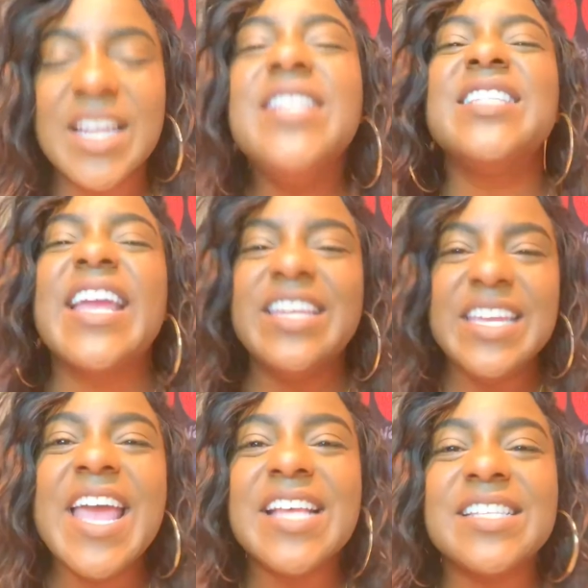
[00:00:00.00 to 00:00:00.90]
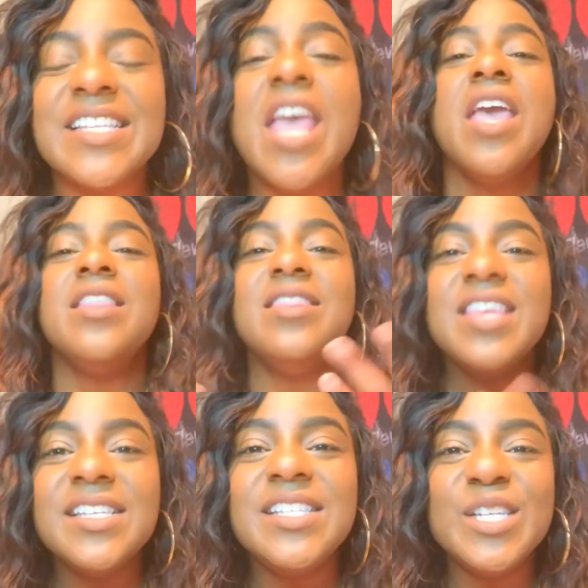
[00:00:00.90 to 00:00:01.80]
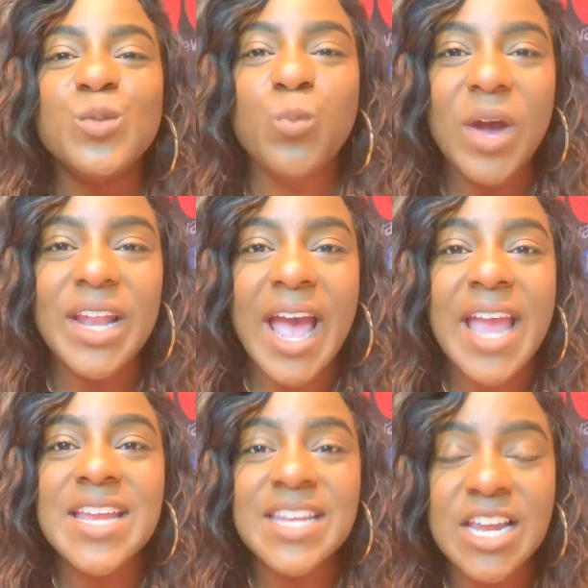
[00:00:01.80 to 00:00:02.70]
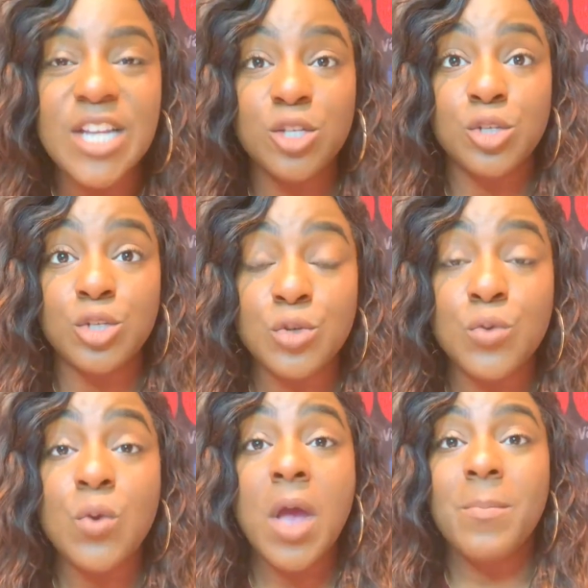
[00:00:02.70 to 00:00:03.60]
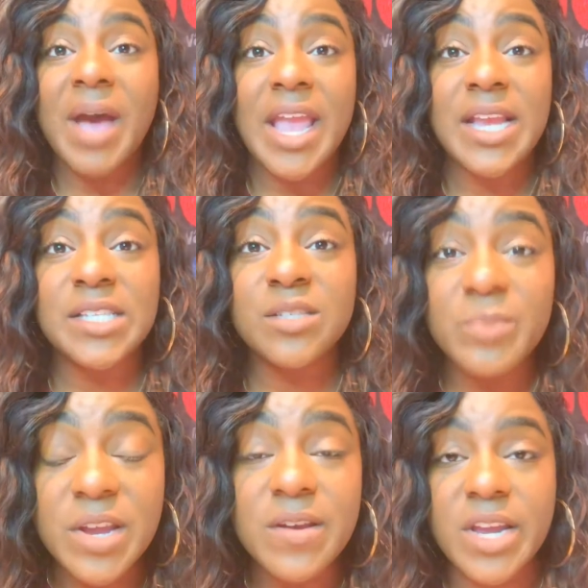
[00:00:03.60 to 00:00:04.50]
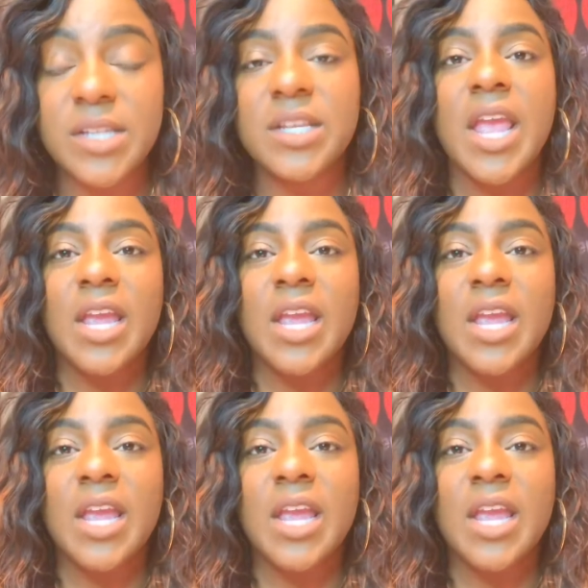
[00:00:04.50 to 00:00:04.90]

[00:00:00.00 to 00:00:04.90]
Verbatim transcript: And he's like, Yes, this is what I need to do my experience.